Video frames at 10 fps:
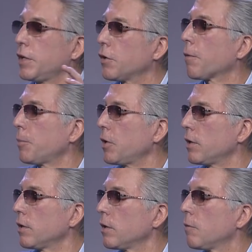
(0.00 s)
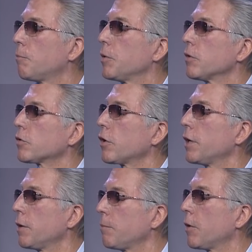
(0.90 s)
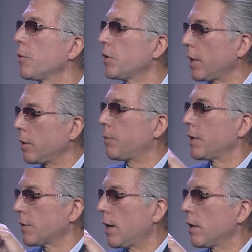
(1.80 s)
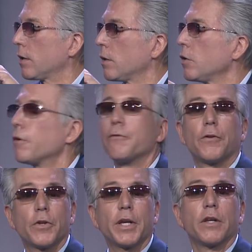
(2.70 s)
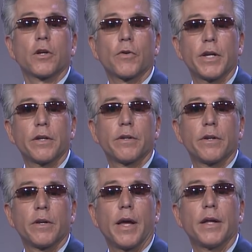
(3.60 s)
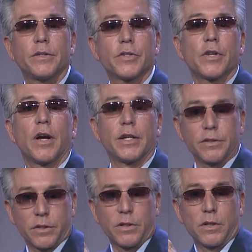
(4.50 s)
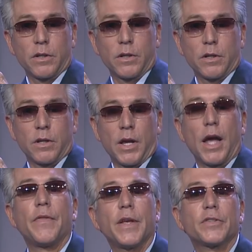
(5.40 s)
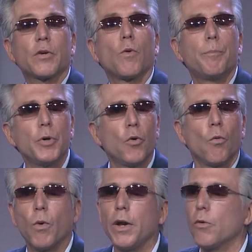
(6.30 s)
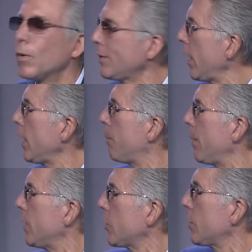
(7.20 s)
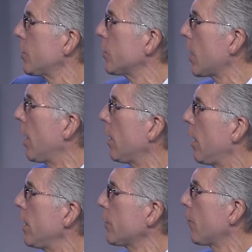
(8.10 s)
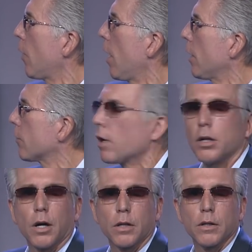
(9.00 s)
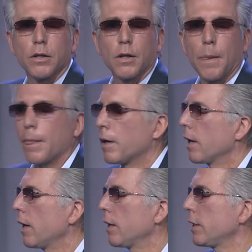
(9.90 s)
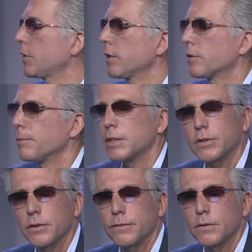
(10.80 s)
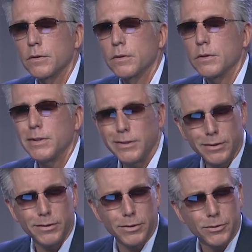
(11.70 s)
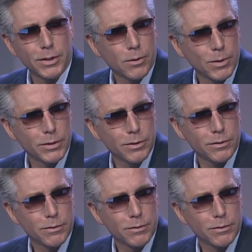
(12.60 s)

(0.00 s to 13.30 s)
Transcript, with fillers: ERP built on an in-memory database, HANA, fully integrated and designed and they say, Well, Bill, what, what databases does HANA, S4 HANA run on? and I said to myself, Is this a trick question?